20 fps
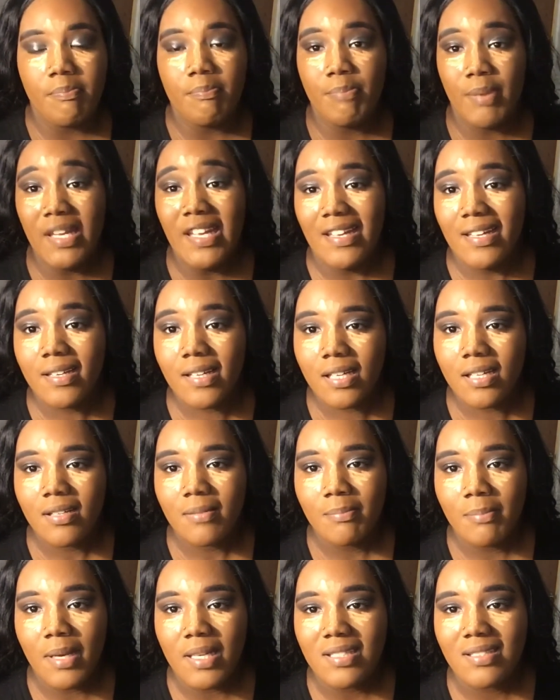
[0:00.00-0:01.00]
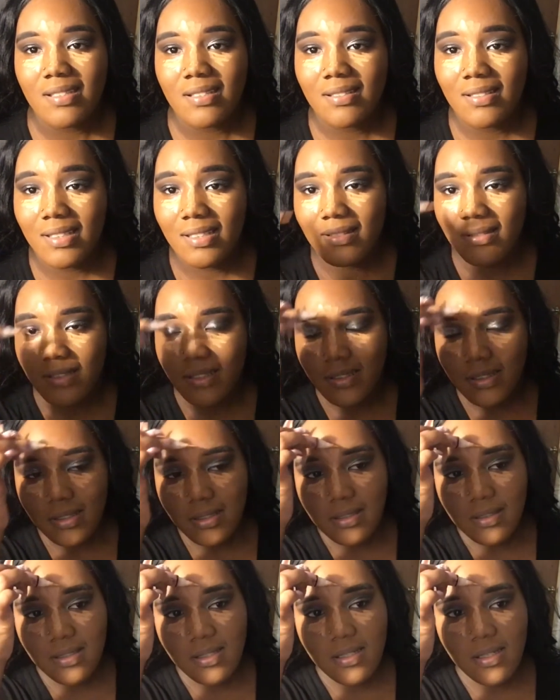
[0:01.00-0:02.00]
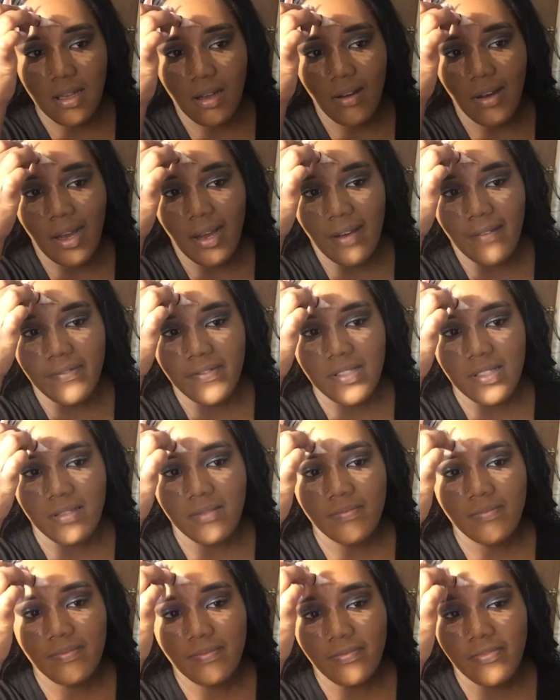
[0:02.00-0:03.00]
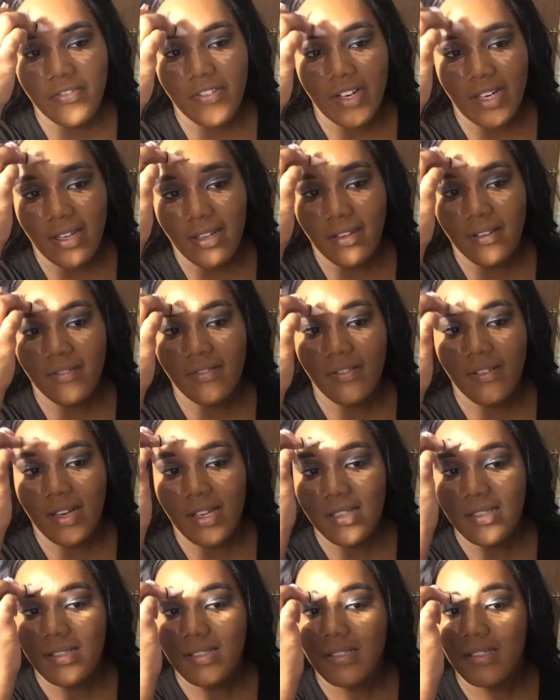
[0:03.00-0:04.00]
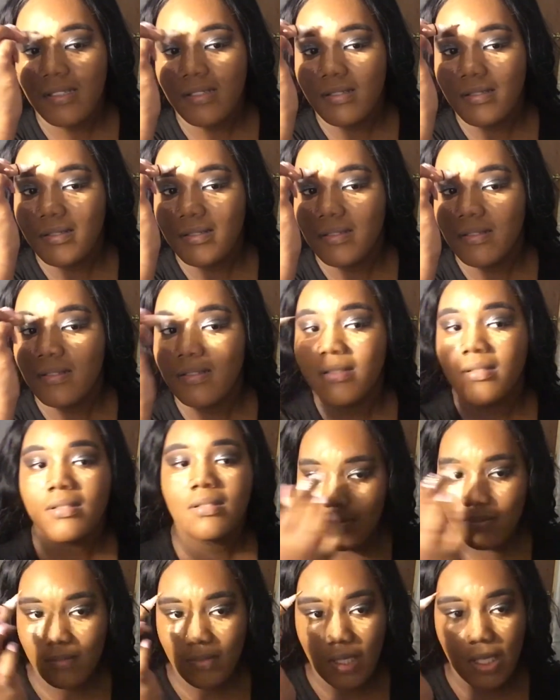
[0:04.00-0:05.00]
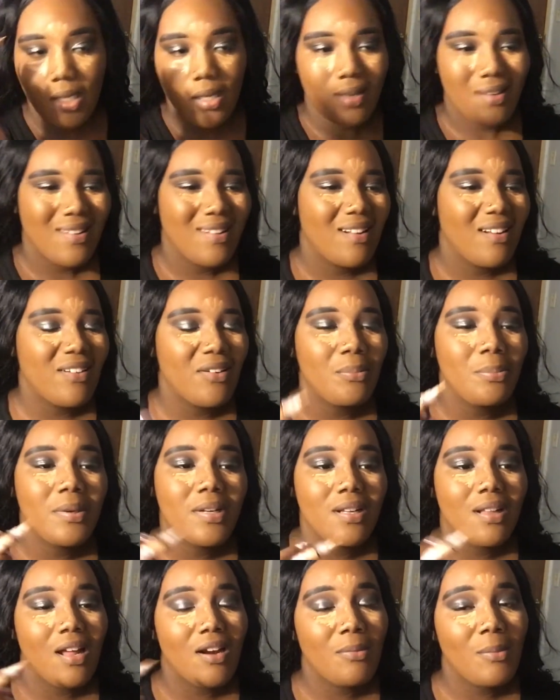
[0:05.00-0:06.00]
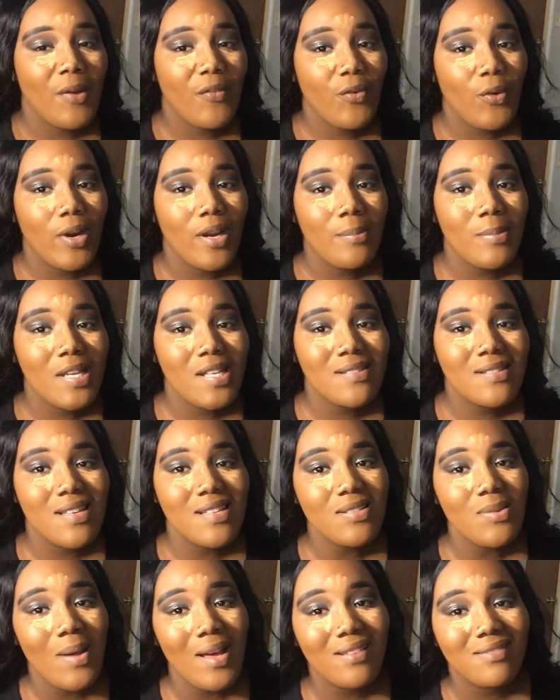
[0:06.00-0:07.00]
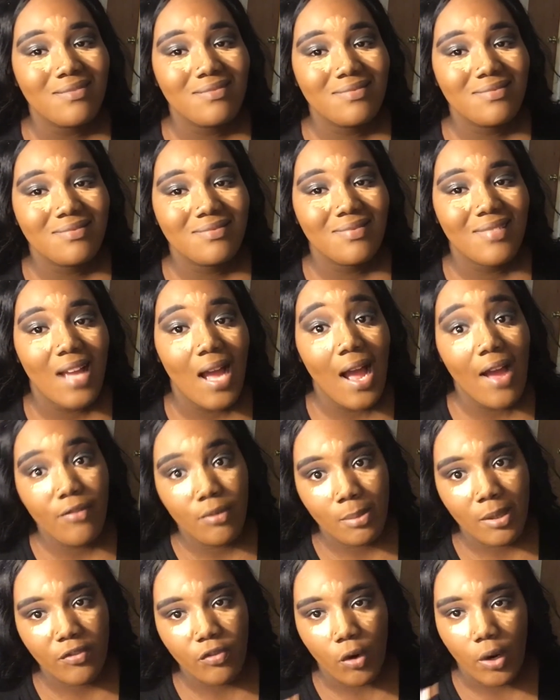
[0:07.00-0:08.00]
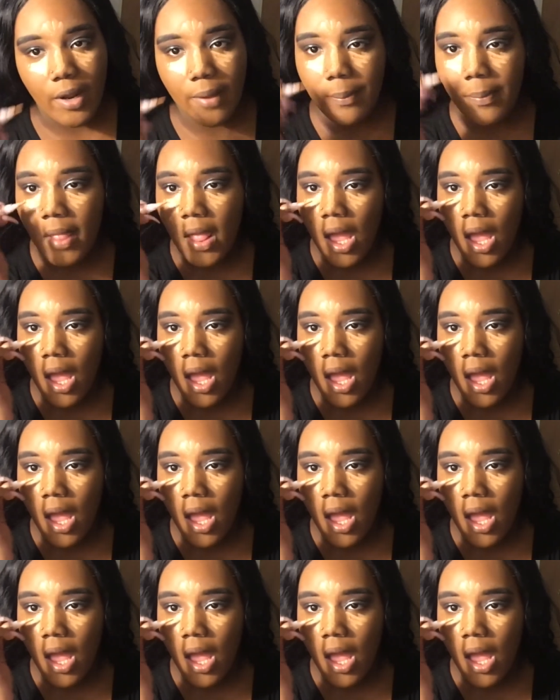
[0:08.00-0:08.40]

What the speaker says: beak basically. So I have to freaking finesse it. And I don't put a lot on my forehead because guess what? I have a big forehead.